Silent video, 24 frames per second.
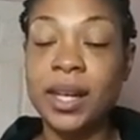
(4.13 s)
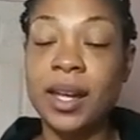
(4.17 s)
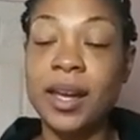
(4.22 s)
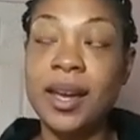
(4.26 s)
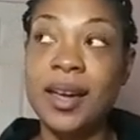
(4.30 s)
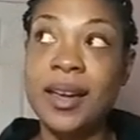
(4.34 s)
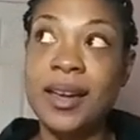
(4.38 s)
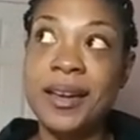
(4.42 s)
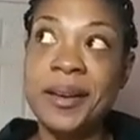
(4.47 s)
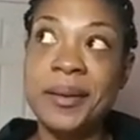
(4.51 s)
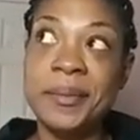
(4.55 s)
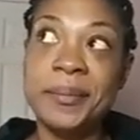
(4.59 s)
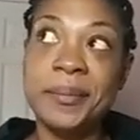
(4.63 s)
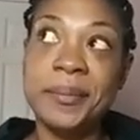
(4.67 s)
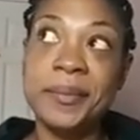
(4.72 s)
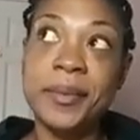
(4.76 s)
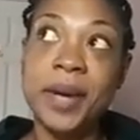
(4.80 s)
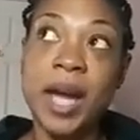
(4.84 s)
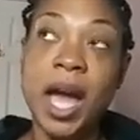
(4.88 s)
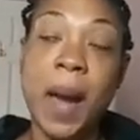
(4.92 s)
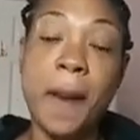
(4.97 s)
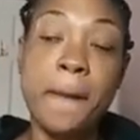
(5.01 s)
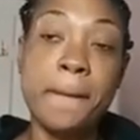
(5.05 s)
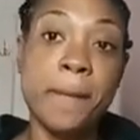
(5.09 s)

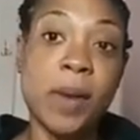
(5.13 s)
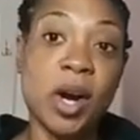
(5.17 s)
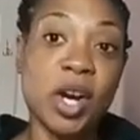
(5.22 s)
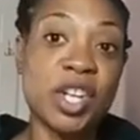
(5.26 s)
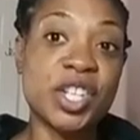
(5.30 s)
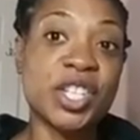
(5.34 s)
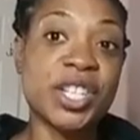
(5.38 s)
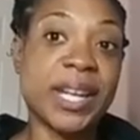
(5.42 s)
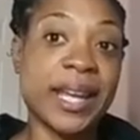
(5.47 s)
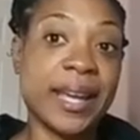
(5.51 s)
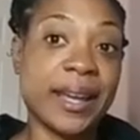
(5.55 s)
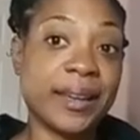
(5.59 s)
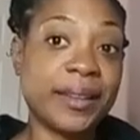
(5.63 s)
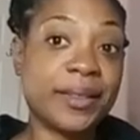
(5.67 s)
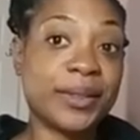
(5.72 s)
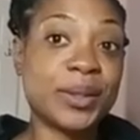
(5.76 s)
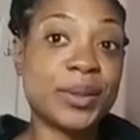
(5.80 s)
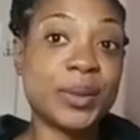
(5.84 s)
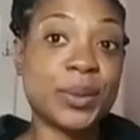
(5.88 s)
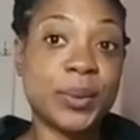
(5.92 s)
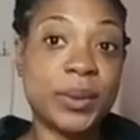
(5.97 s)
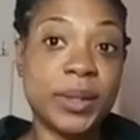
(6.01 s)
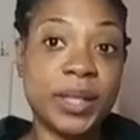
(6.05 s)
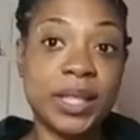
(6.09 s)
March 8th,
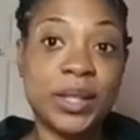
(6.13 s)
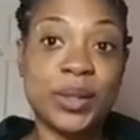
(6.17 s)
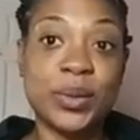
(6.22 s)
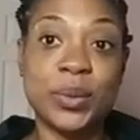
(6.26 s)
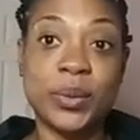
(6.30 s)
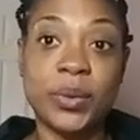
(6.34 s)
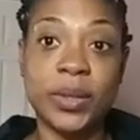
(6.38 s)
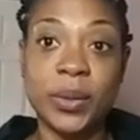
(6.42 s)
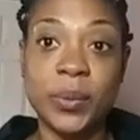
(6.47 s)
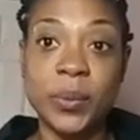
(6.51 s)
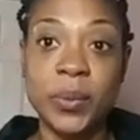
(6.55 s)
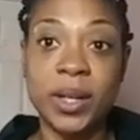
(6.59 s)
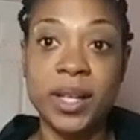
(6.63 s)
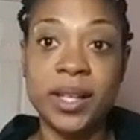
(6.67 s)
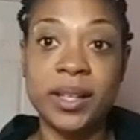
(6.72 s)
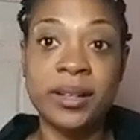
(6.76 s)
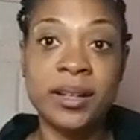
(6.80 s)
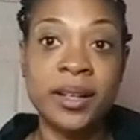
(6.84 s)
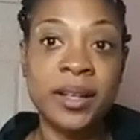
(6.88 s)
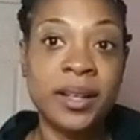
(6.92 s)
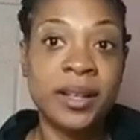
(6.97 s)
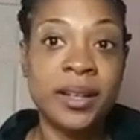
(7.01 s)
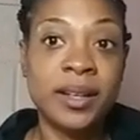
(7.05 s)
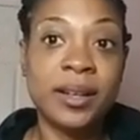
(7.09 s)
2021.
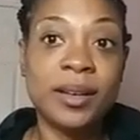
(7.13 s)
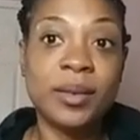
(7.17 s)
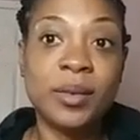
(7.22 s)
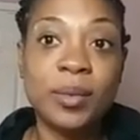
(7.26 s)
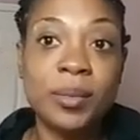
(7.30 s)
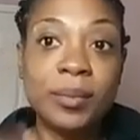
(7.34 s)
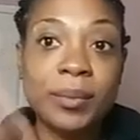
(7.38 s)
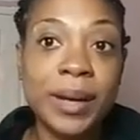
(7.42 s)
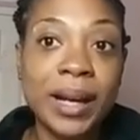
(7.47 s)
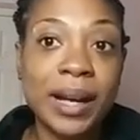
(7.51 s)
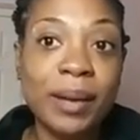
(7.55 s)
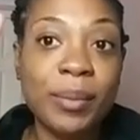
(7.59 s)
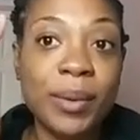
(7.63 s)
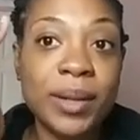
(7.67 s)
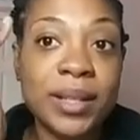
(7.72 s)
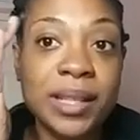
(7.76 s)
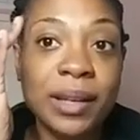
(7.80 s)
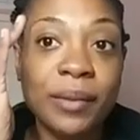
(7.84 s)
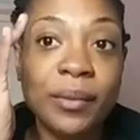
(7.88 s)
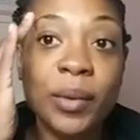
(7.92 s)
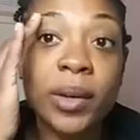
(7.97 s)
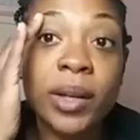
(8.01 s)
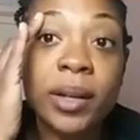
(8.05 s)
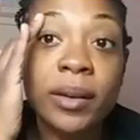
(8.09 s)
Ooh, my eyebrows
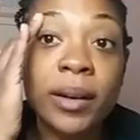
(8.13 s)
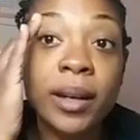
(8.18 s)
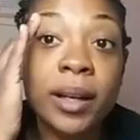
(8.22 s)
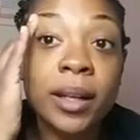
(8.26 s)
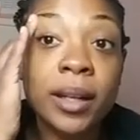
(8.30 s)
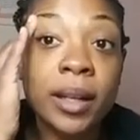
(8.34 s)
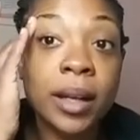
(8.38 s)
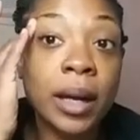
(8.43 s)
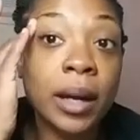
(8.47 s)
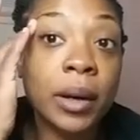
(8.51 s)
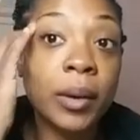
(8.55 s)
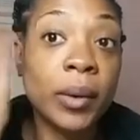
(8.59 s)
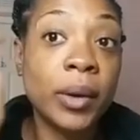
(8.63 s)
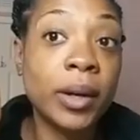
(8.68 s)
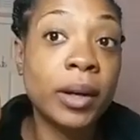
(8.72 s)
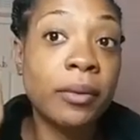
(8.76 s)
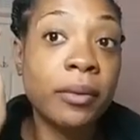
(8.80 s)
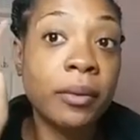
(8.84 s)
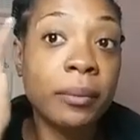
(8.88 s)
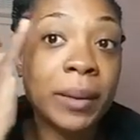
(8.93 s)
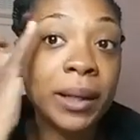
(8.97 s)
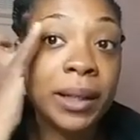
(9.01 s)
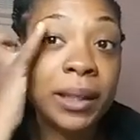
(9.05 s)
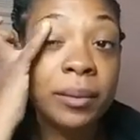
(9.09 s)
have oil. I could have got oil
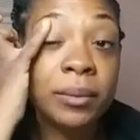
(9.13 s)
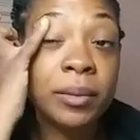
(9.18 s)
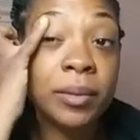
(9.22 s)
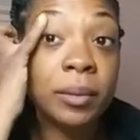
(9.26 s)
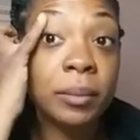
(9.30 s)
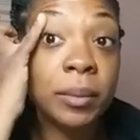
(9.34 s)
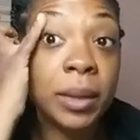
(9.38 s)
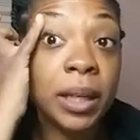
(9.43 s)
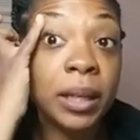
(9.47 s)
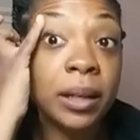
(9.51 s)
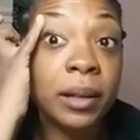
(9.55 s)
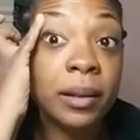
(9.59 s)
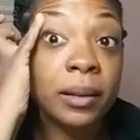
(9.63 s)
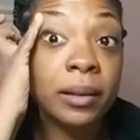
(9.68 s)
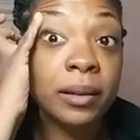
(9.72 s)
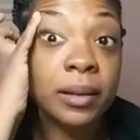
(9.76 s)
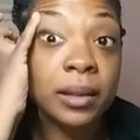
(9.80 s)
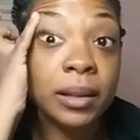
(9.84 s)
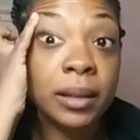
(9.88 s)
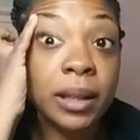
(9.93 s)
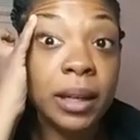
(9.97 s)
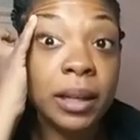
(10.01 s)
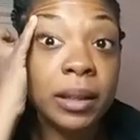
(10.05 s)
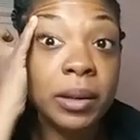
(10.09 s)
for my lips from here. So
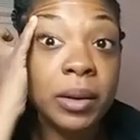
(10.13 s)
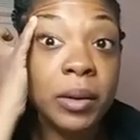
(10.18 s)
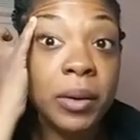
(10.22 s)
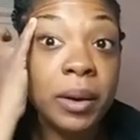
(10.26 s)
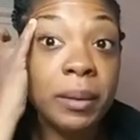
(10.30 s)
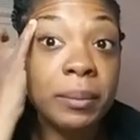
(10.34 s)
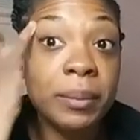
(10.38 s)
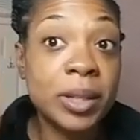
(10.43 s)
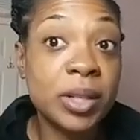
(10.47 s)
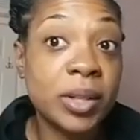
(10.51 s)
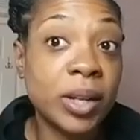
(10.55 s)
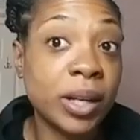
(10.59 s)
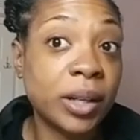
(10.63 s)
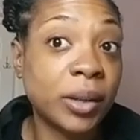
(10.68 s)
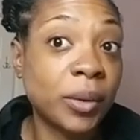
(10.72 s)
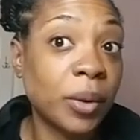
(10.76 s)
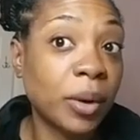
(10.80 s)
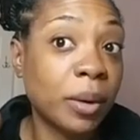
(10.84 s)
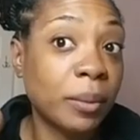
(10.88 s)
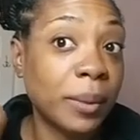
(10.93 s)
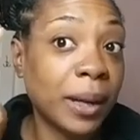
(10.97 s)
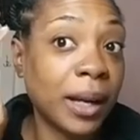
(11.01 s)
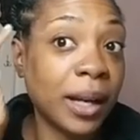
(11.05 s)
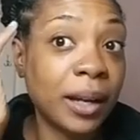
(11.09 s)
y'all know I be trying to grow
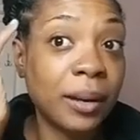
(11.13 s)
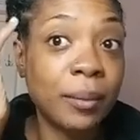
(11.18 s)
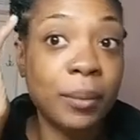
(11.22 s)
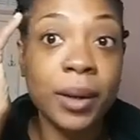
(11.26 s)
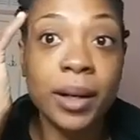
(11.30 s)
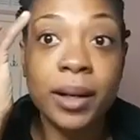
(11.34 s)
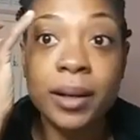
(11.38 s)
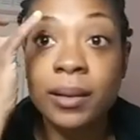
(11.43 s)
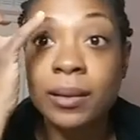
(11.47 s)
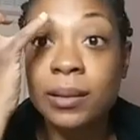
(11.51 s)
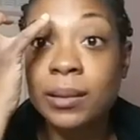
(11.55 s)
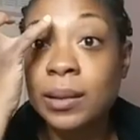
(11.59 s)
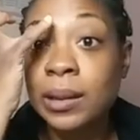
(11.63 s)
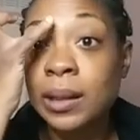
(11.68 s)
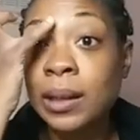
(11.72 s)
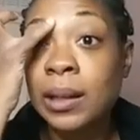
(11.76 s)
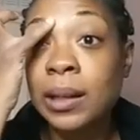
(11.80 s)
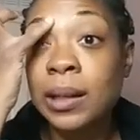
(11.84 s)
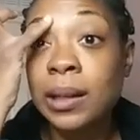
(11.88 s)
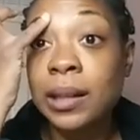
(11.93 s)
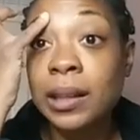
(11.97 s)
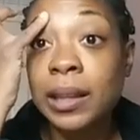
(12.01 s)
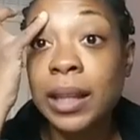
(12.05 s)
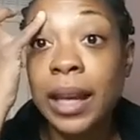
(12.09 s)
my eyebrows.
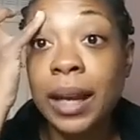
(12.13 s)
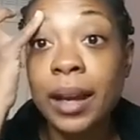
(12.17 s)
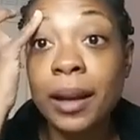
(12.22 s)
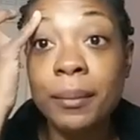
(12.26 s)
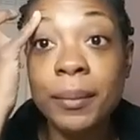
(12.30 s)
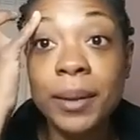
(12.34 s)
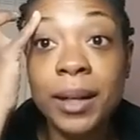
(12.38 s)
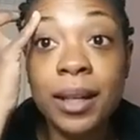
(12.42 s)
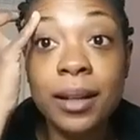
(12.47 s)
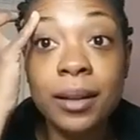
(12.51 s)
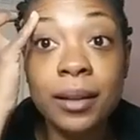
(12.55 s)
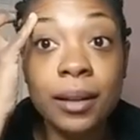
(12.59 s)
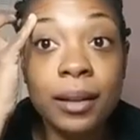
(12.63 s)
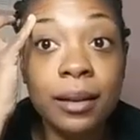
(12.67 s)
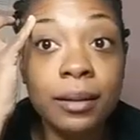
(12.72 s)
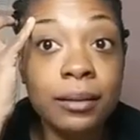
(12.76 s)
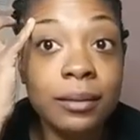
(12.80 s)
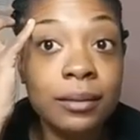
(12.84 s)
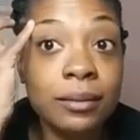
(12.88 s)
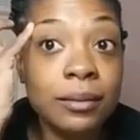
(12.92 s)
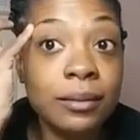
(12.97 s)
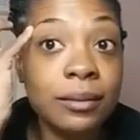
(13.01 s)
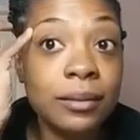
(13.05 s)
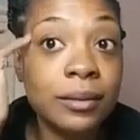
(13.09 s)
They coming in, though.
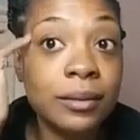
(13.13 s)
